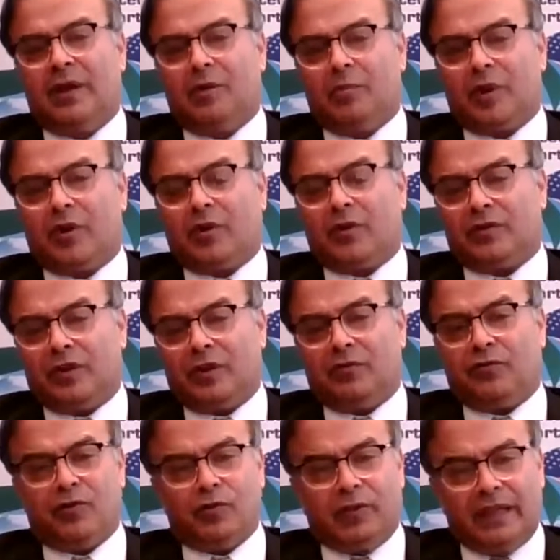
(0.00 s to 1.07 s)
because
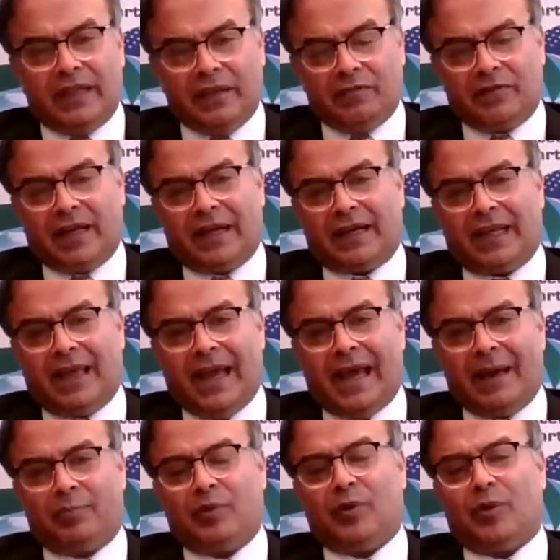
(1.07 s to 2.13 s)
if you leave that
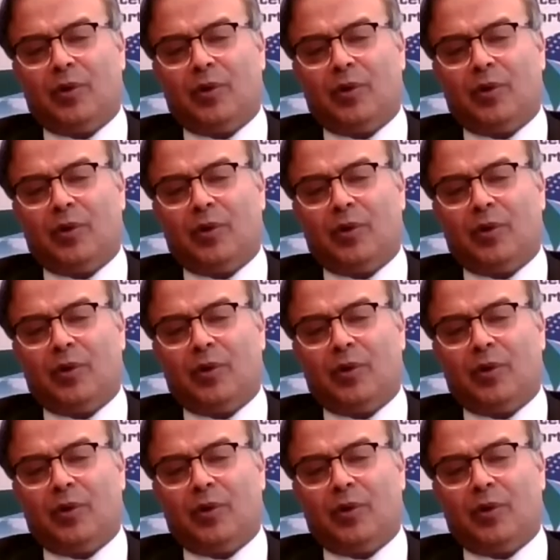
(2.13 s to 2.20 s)
gap,